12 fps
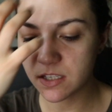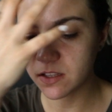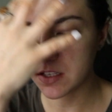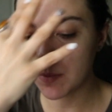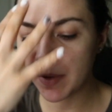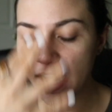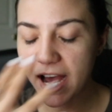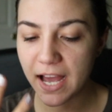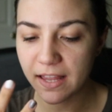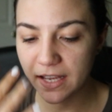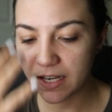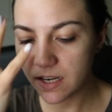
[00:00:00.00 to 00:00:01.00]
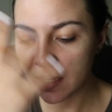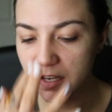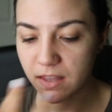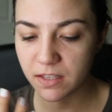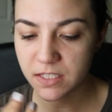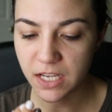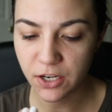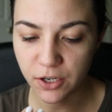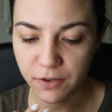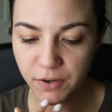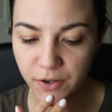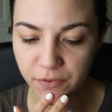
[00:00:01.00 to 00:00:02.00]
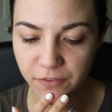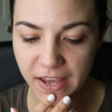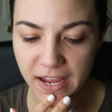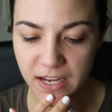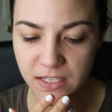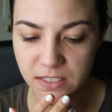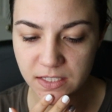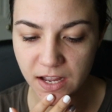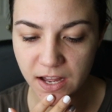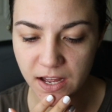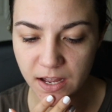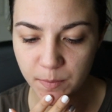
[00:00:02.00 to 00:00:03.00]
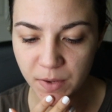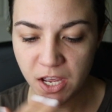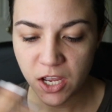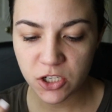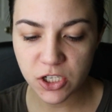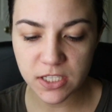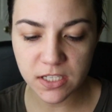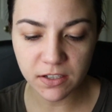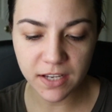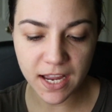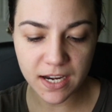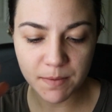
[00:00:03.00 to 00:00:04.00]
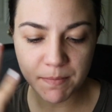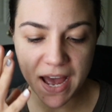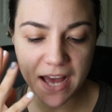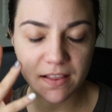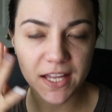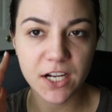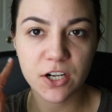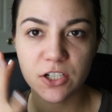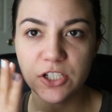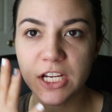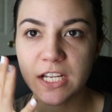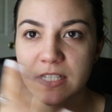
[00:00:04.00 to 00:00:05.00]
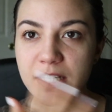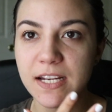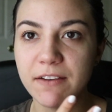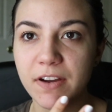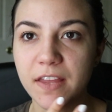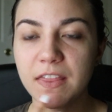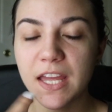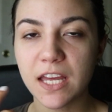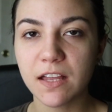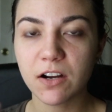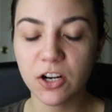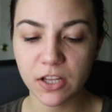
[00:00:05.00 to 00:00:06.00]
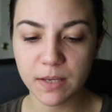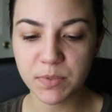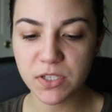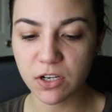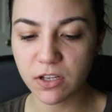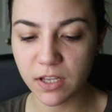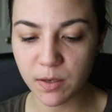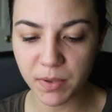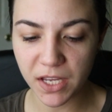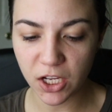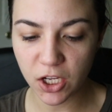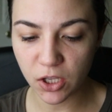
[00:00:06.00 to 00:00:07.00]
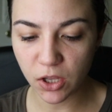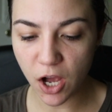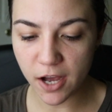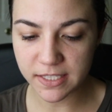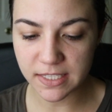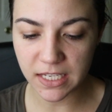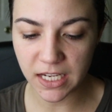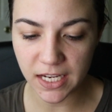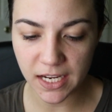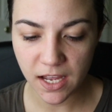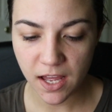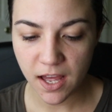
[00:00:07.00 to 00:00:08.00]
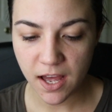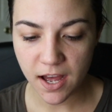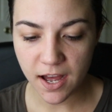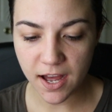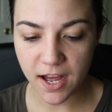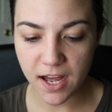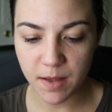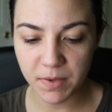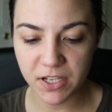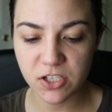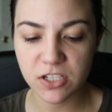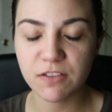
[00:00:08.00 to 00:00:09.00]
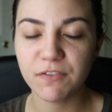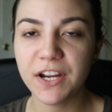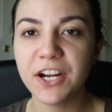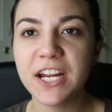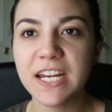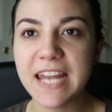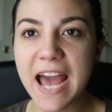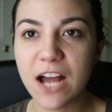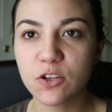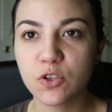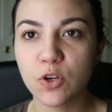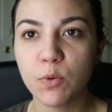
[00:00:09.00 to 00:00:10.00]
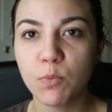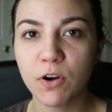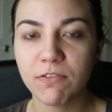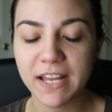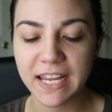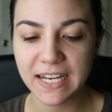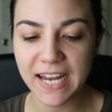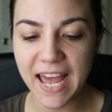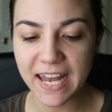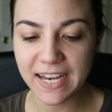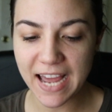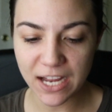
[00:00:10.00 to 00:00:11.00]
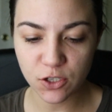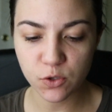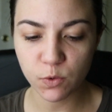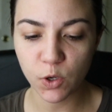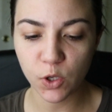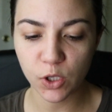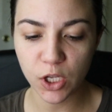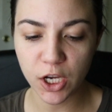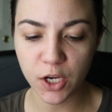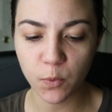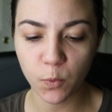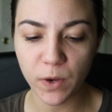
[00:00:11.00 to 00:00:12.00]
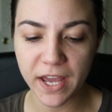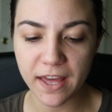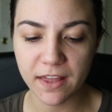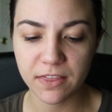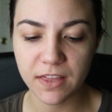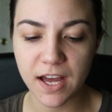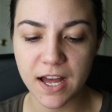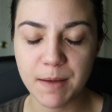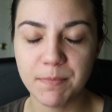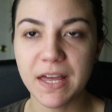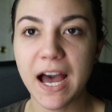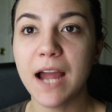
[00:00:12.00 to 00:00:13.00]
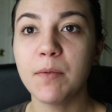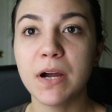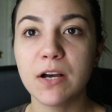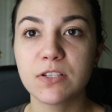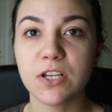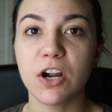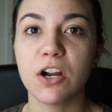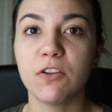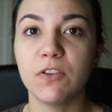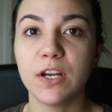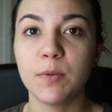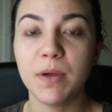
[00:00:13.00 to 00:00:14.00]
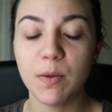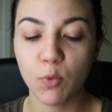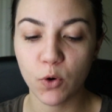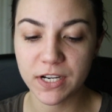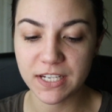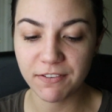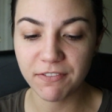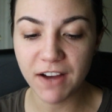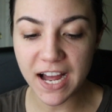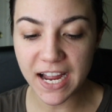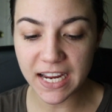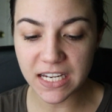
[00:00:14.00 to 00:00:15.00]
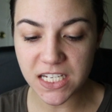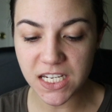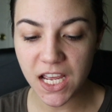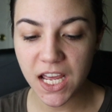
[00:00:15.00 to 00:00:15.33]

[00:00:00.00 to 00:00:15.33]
a little bit highlighted in the center of her face. She's still kind of matte, like her cheeks and everything. Her lips are a little bit glossy. It's just very natural, more of like a natural look with the eyebrows are a little bit more defined.